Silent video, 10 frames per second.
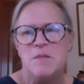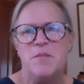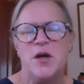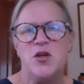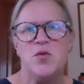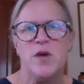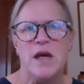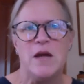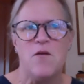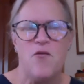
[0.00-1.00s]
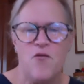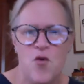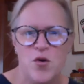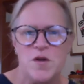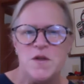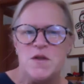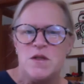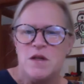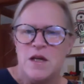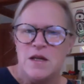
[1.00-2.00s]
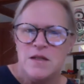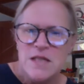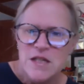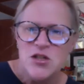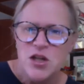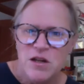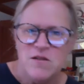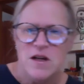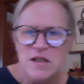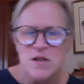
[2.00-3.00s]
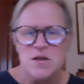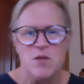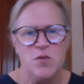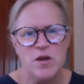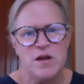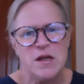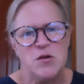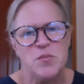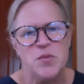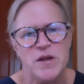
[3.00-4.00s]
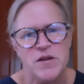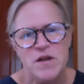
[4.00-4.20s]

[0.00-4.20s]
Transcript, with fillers: but you can't force teaching onto someone, I don't believe.